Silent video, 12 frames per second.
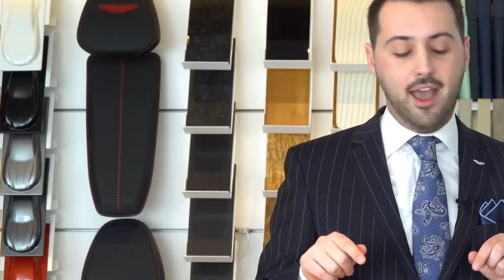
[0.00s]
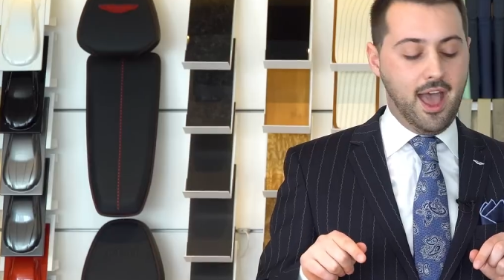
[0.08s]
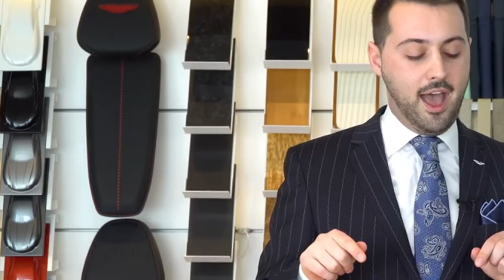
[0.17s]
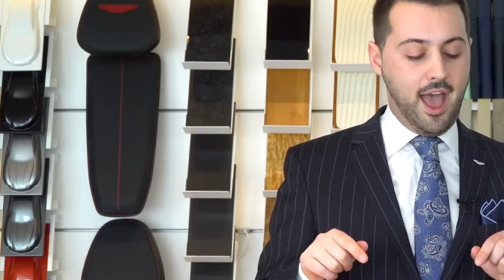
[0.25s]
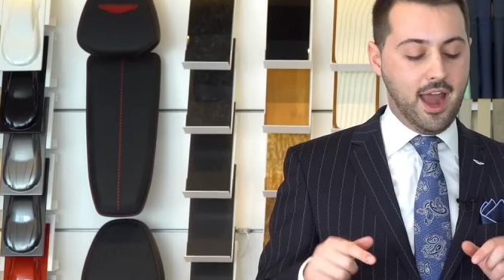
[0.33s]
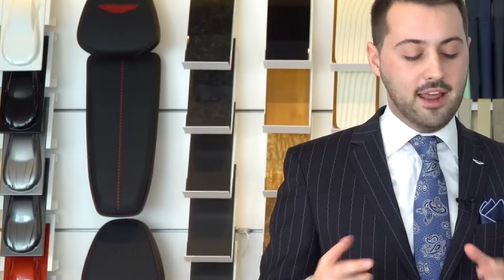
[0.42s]

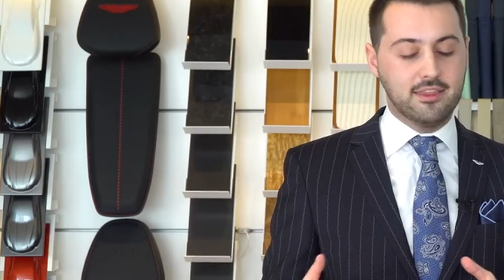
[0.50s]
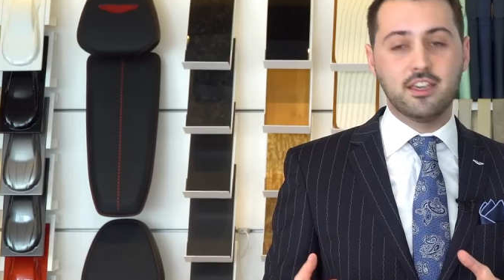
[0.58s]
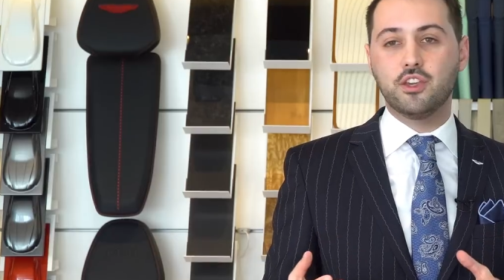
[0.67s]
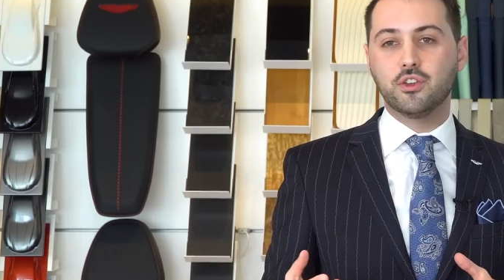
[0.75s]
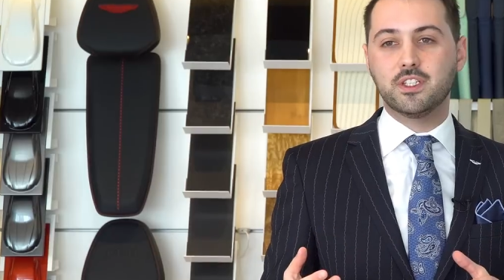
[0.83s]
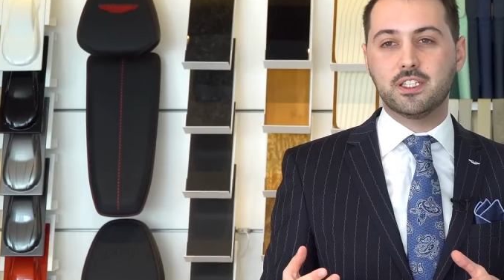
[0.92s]
And I
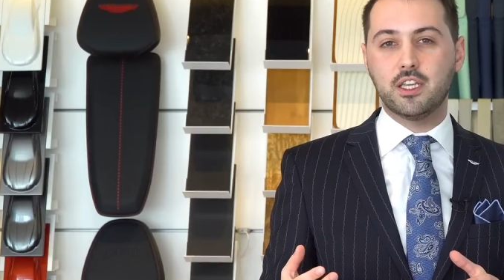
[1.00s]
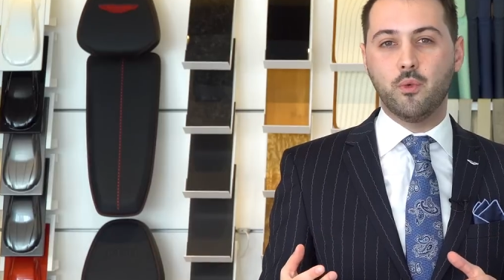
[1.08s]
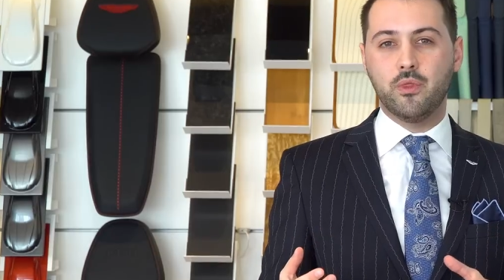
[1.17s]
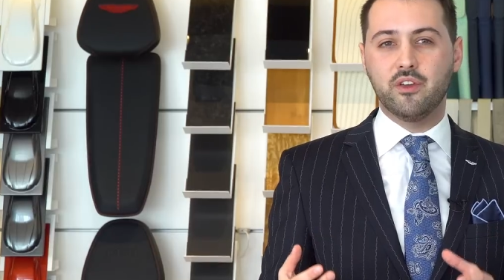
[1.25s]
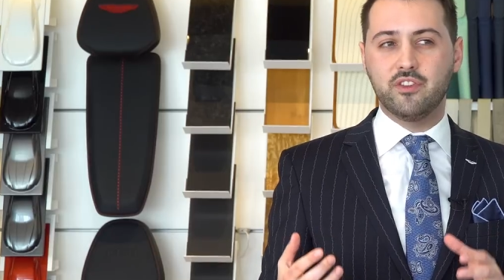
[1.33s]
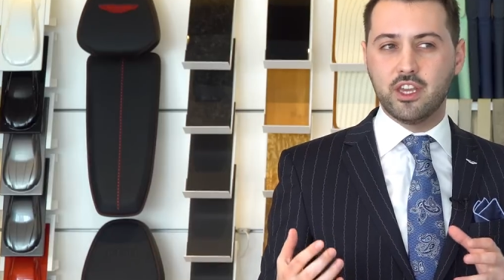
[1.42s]
think you'll see
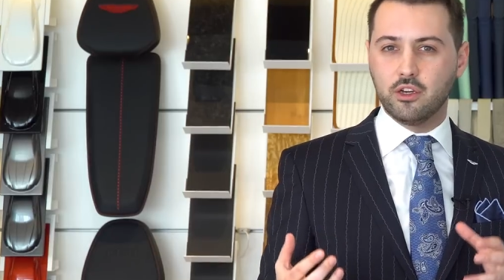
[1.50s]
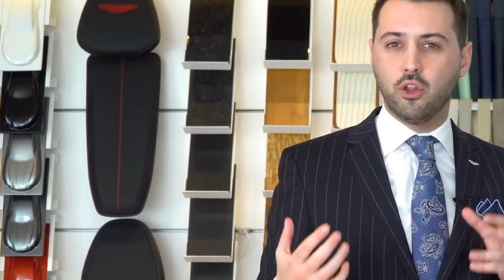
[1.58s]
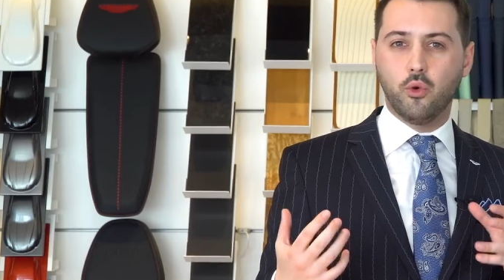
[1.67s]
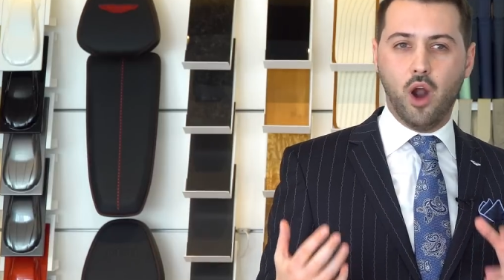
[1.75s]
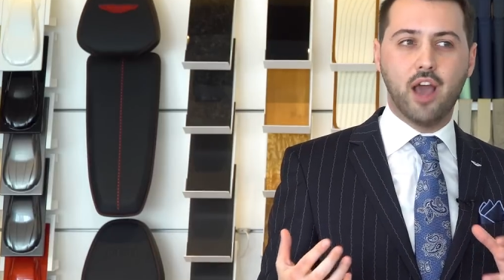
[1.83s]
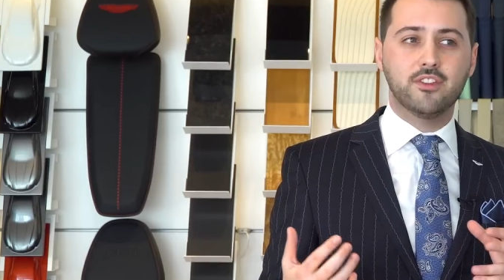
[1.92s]
when the vehicle
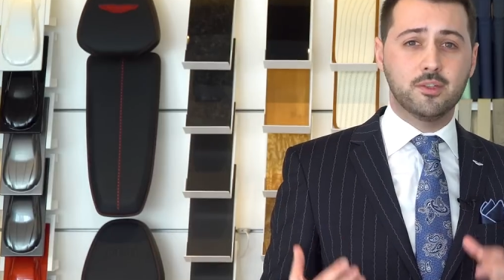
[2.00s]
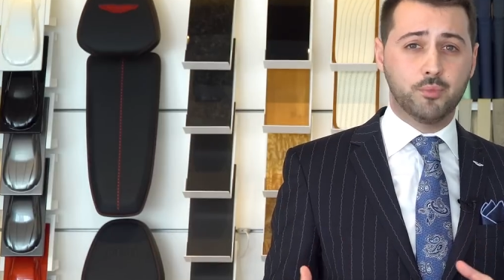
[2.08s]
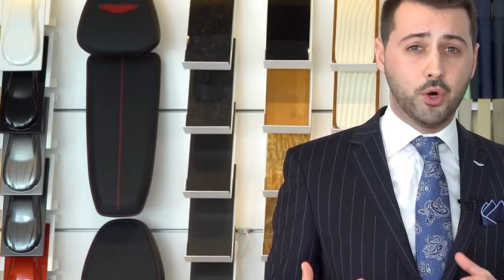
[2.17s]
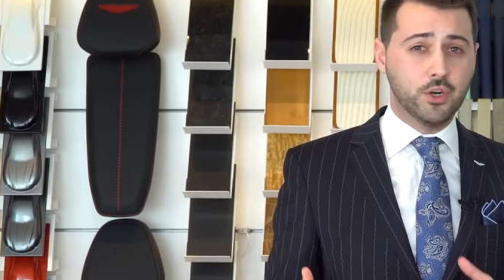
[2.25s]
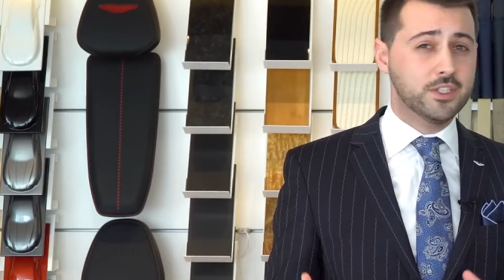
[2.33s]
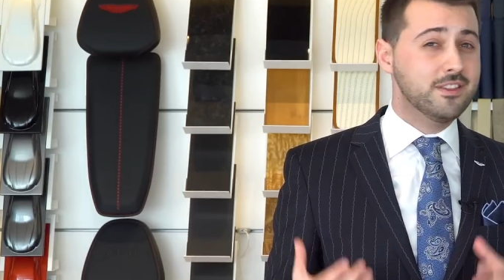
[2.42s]
arrives in
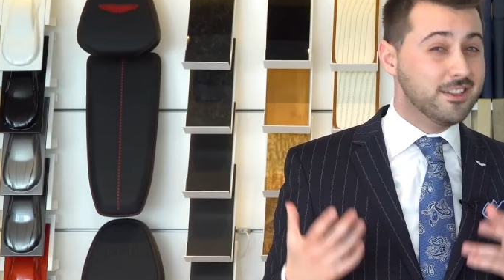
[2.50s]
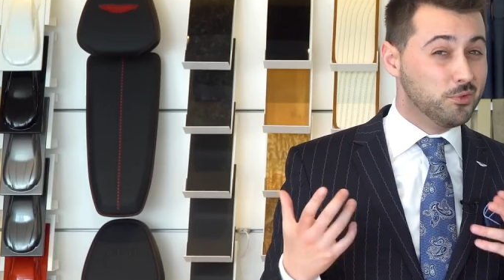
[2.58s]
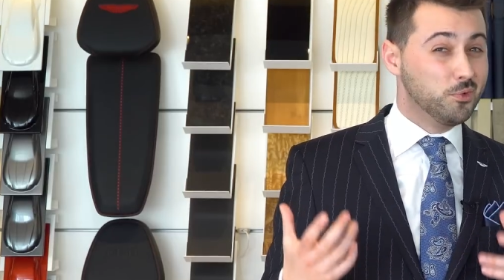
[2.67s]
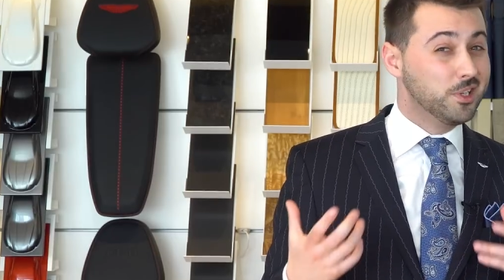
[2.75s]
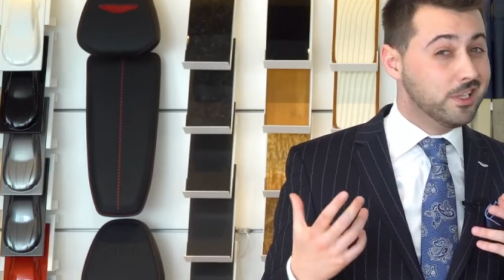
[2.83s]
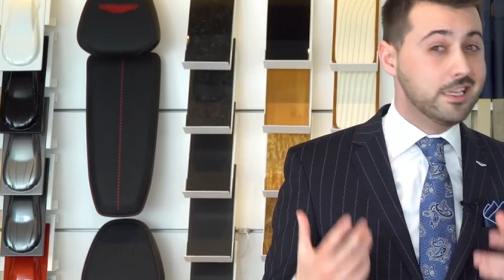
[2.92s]
person, this
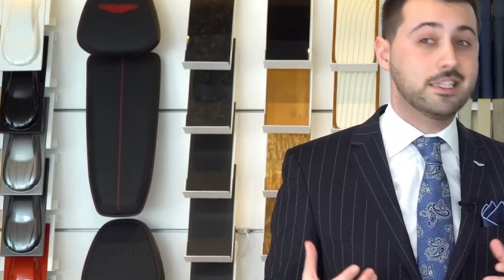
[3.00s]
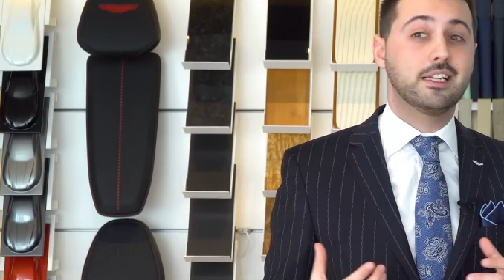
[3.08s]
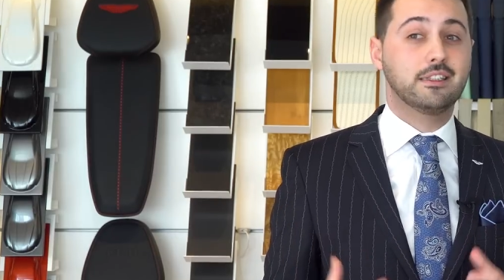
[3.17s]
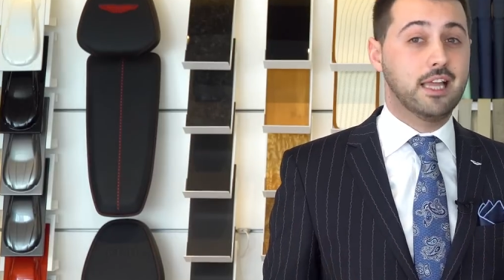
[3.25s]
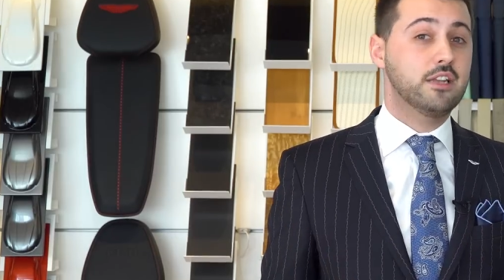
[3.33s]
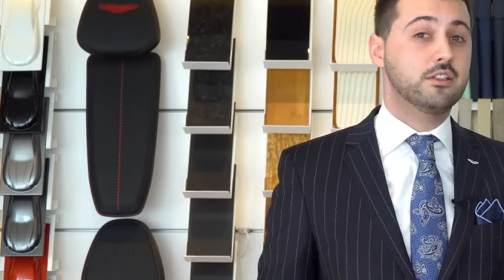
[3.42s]
really is
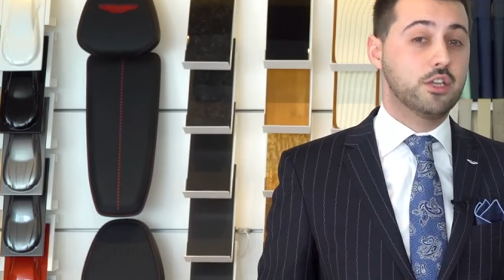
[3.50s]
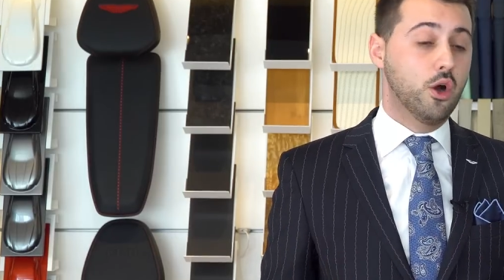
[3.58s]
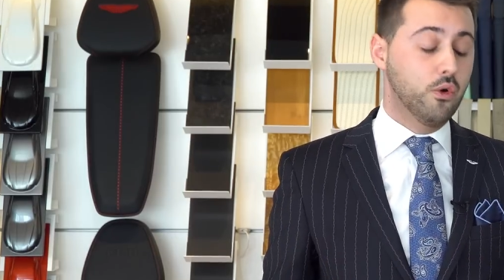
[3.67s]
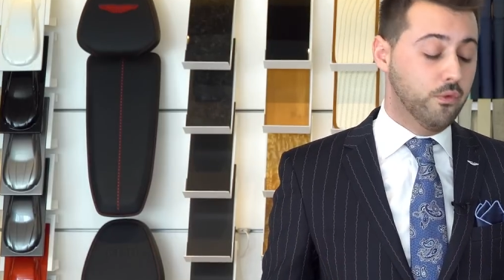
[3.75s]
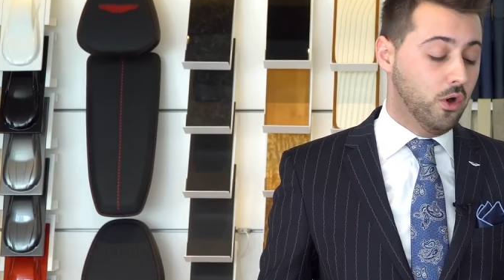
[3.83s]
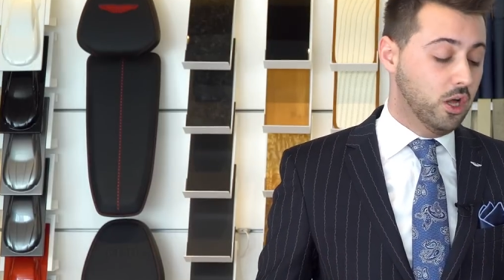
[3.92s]
gonna lend to the
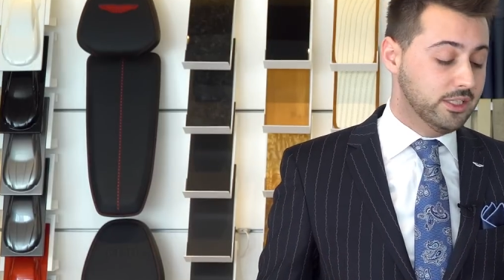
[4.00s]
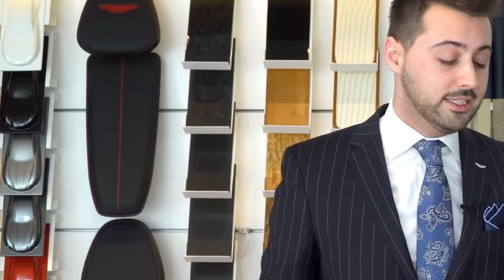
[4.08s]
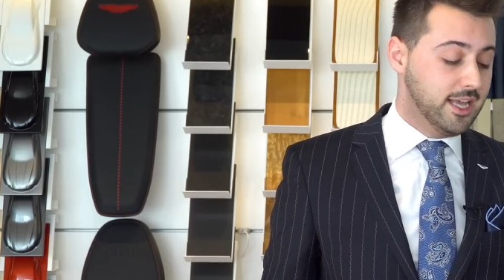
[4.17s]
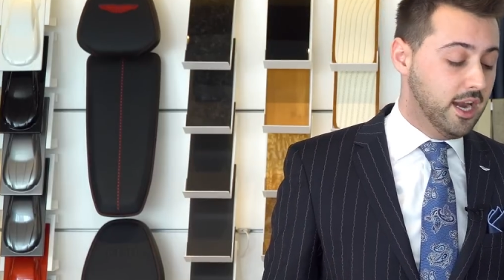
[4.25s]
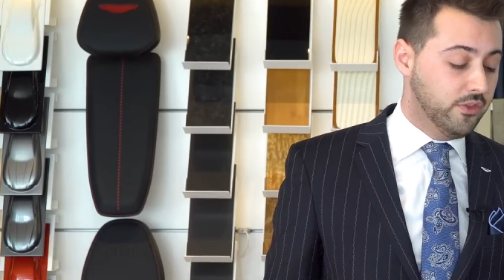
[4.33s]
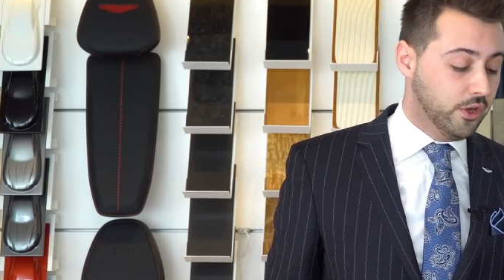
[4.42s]
overall
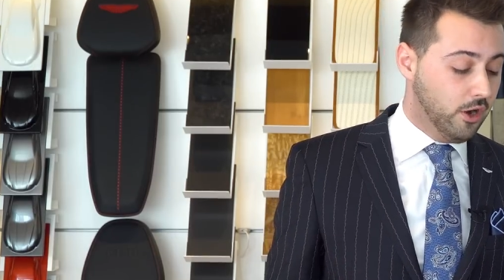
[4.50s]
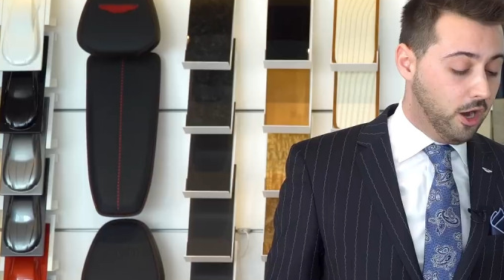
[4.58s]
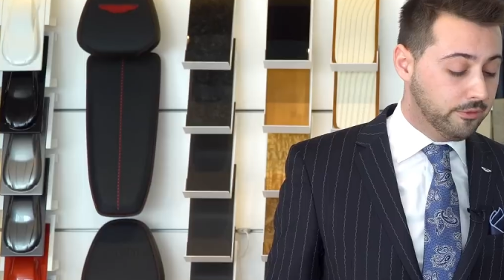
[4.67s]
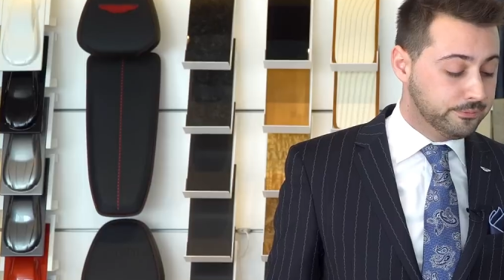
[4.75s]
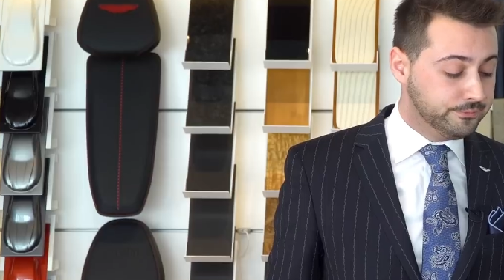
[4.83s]
design of the car.